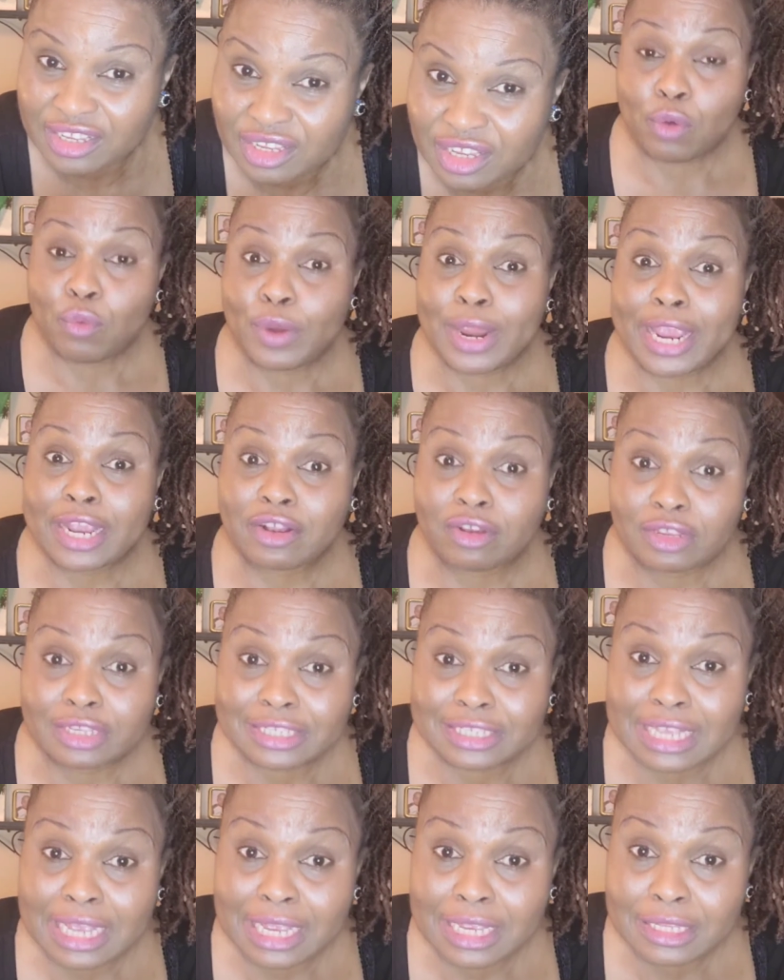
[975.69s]
They were
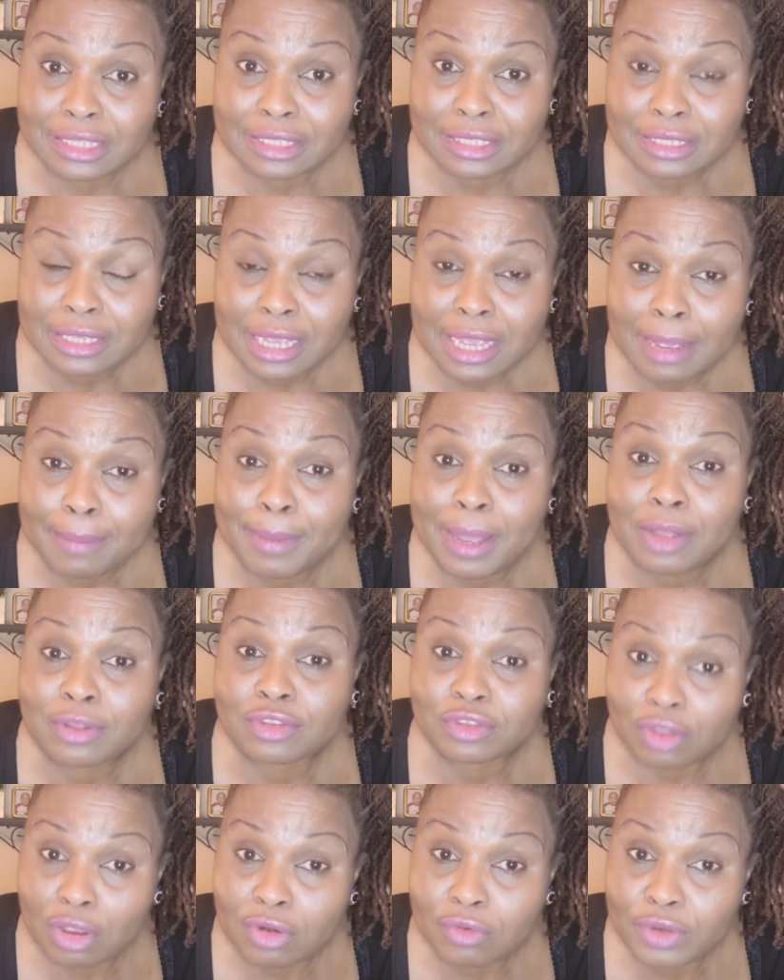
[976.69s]
concerned
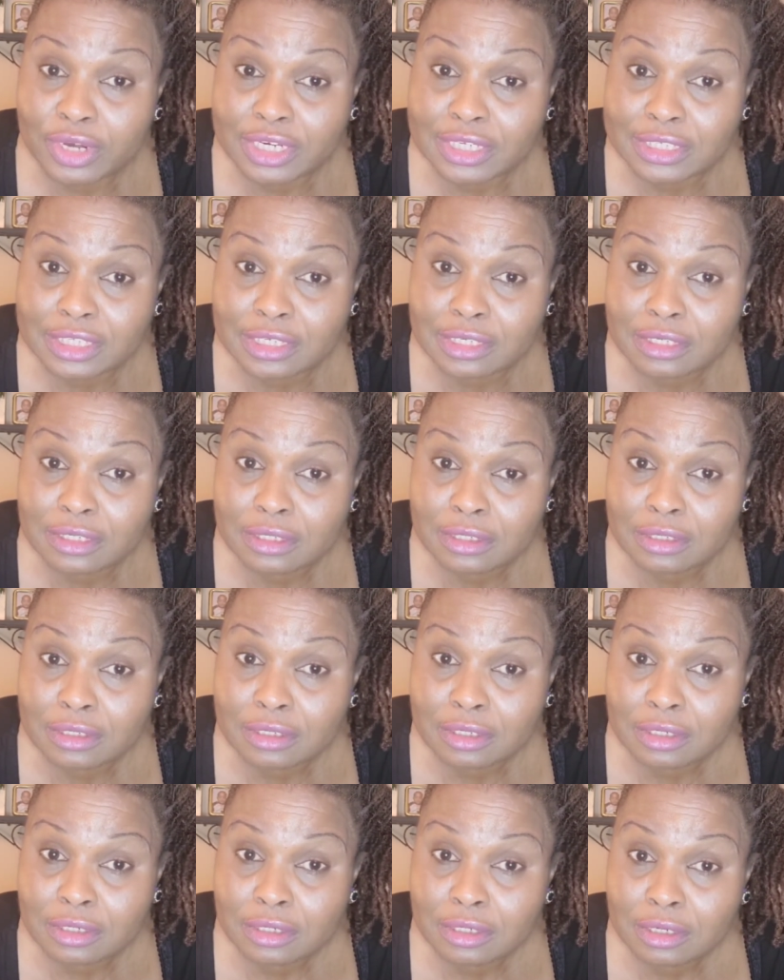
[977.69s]
about tourists
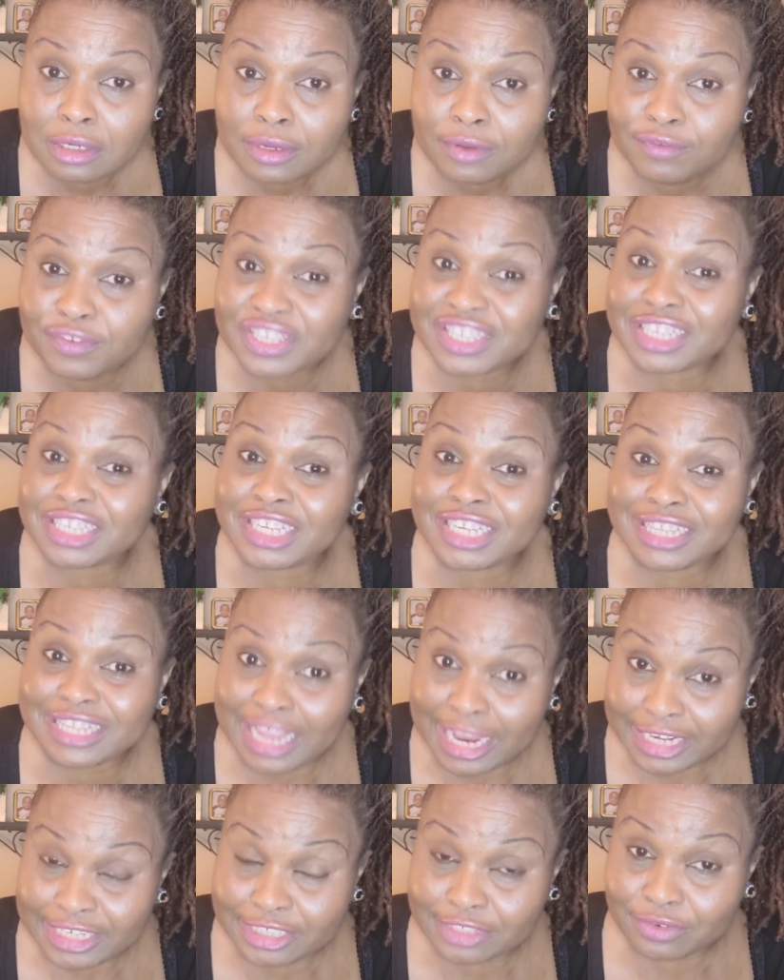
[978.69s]
visiting
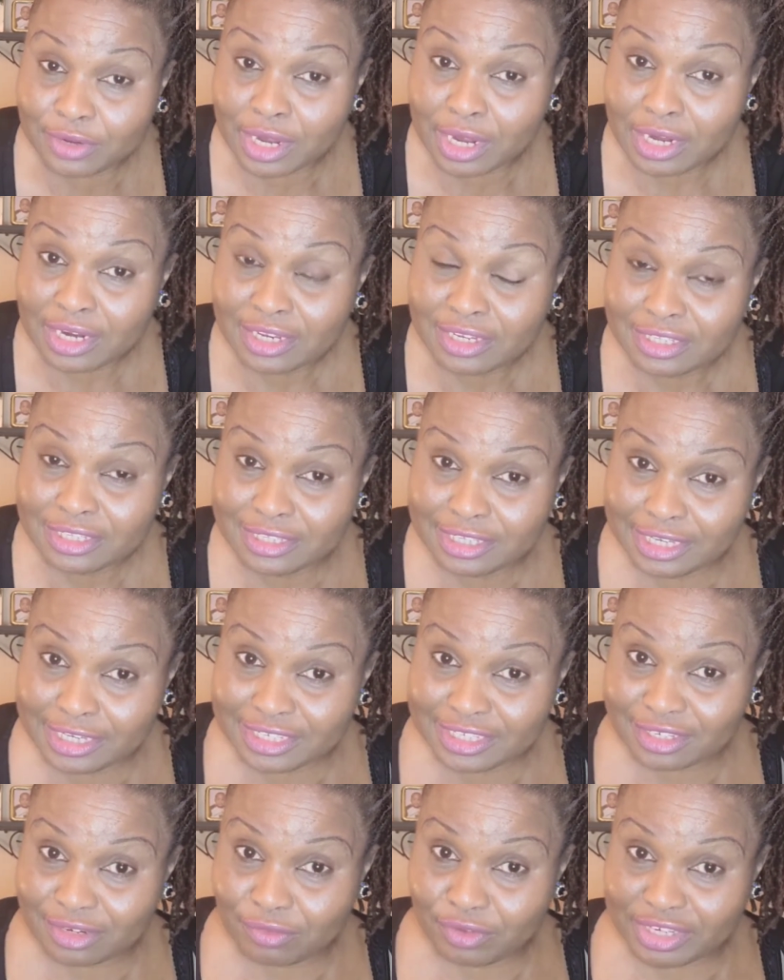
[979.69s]
Nigeria
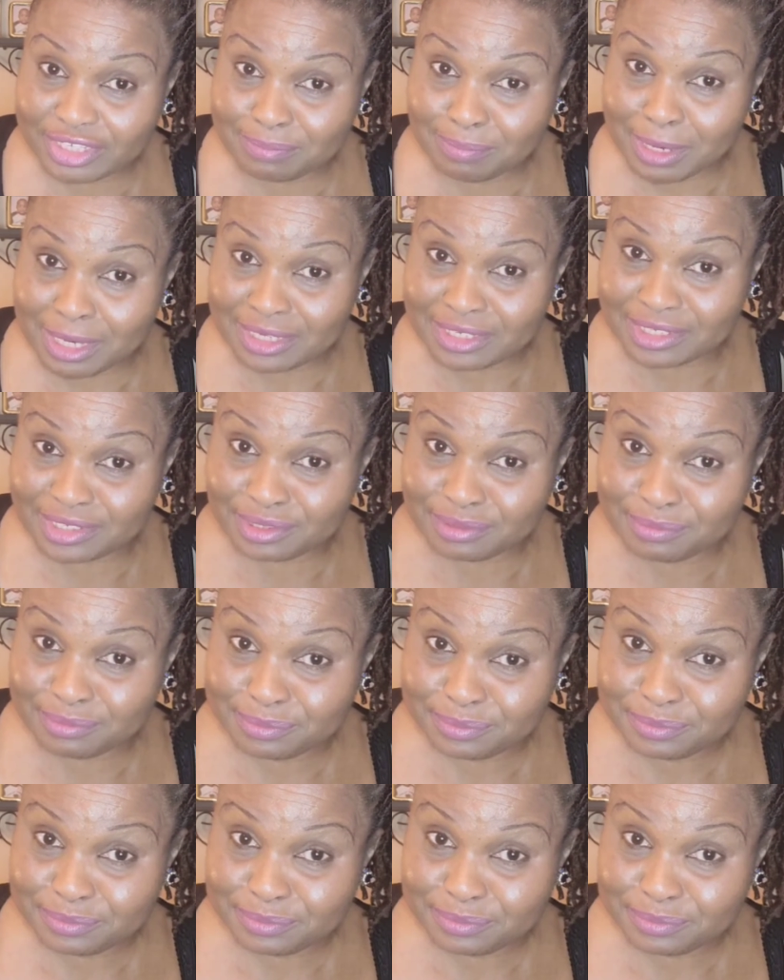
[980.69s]
this Christmas.